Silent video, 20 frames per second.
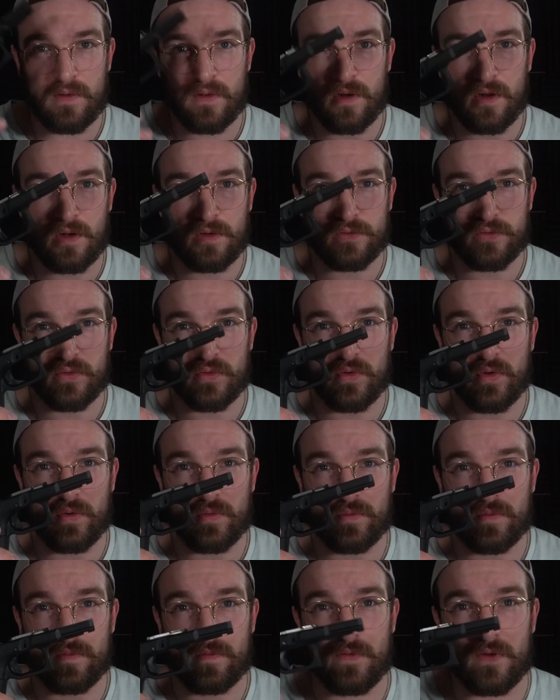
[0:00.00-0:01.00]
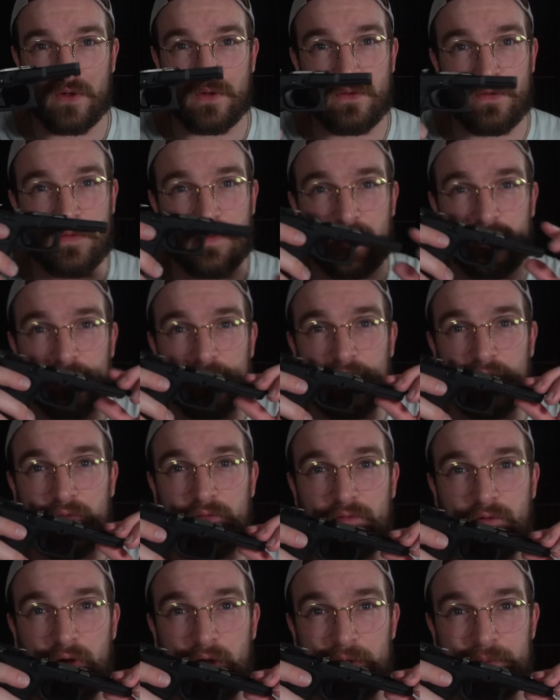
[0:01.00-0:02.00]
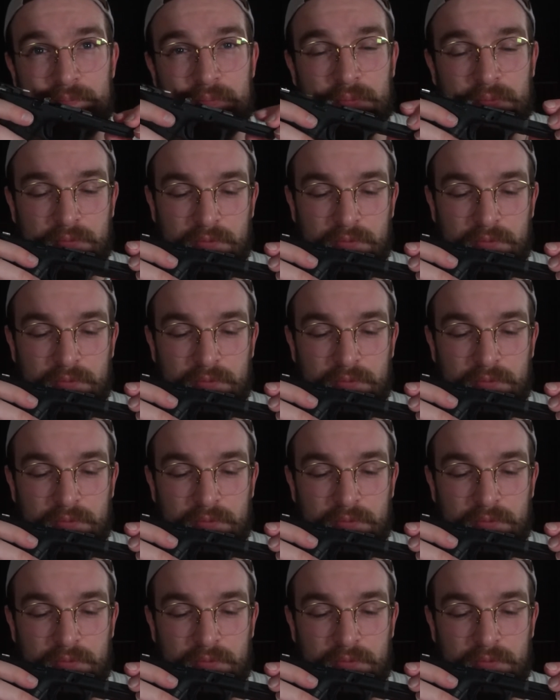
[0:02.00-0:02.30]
our good old friend, the frame,